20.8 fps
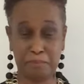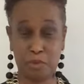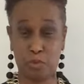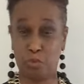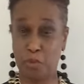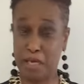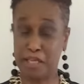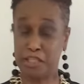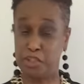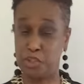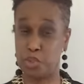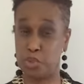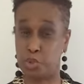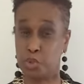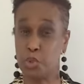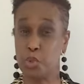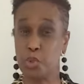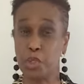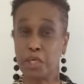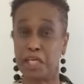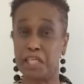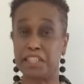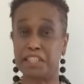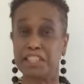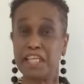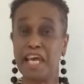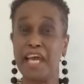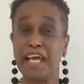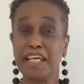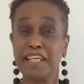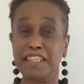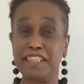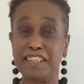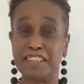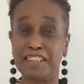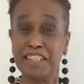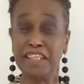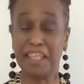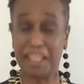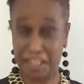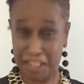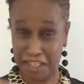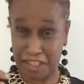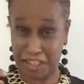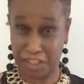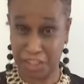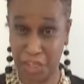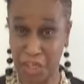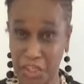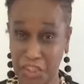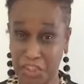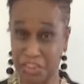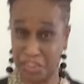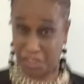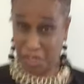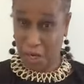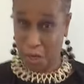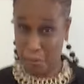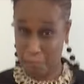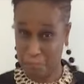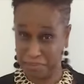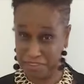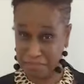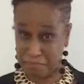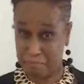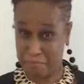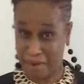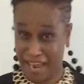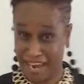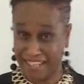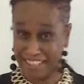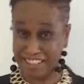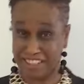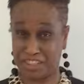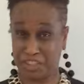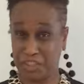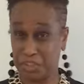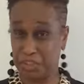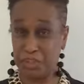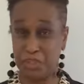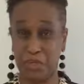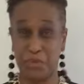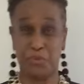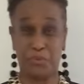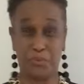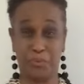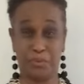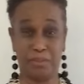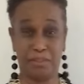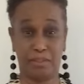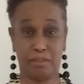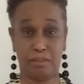When you do good things, good comes back to you.